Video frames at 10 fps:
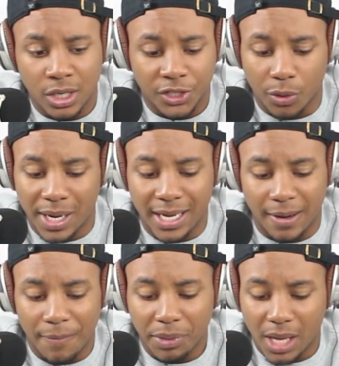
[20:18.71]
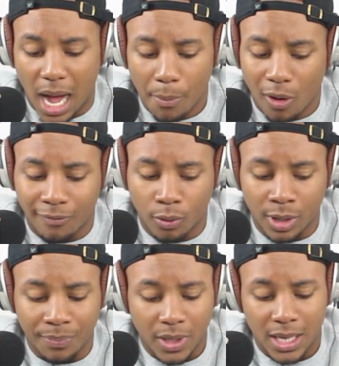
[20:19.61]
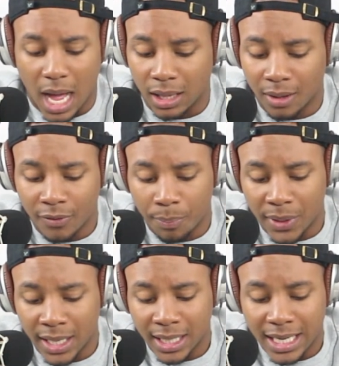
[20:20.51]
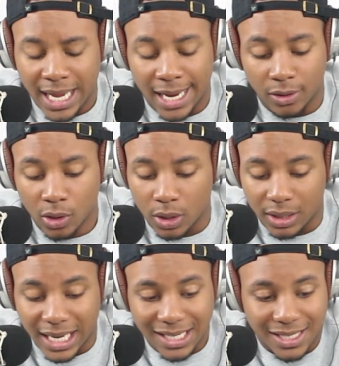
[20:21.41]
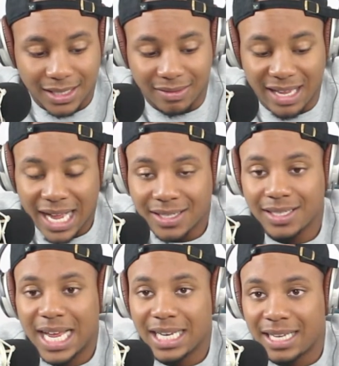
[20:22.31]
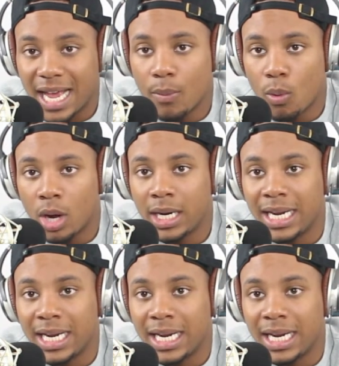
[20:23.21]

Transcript: So hey, I'm all for it. I love the pick, and look, that's day one